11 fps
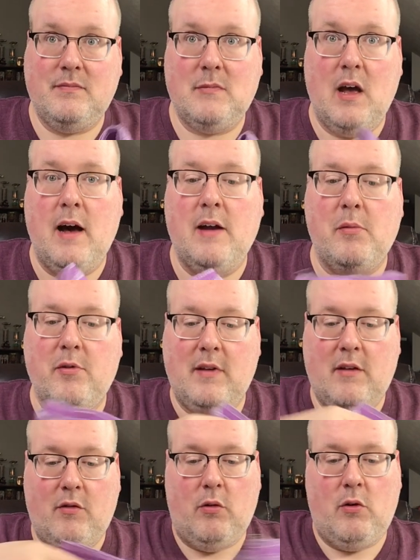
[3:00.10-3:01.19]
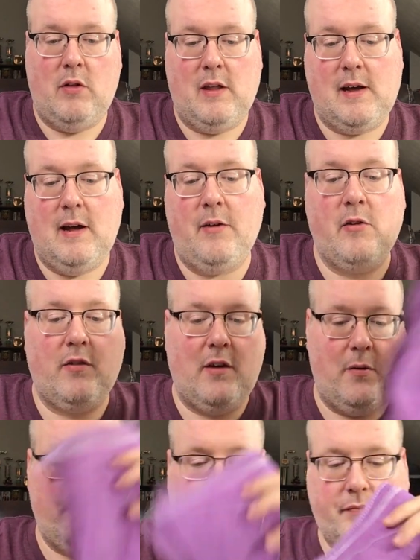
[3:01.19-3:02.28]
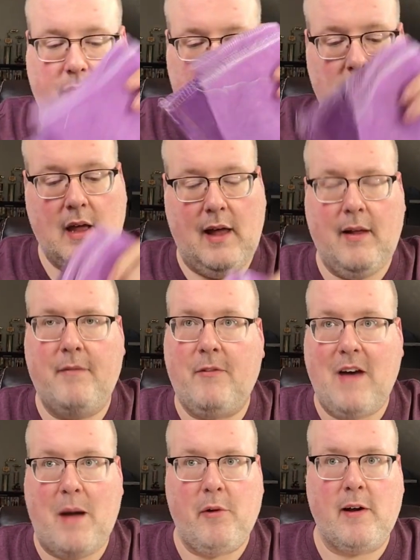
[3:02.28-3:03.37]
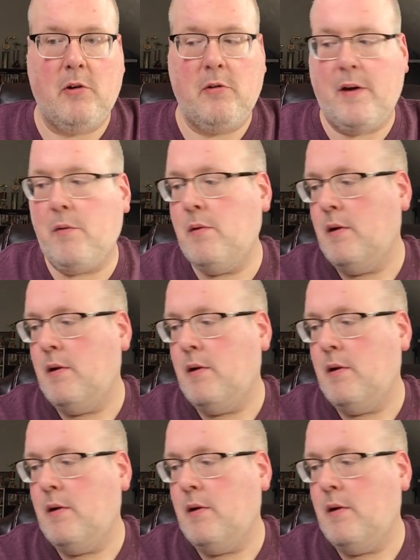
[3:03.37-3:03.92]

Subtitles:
100% sold on the color. So I love the fabric color though.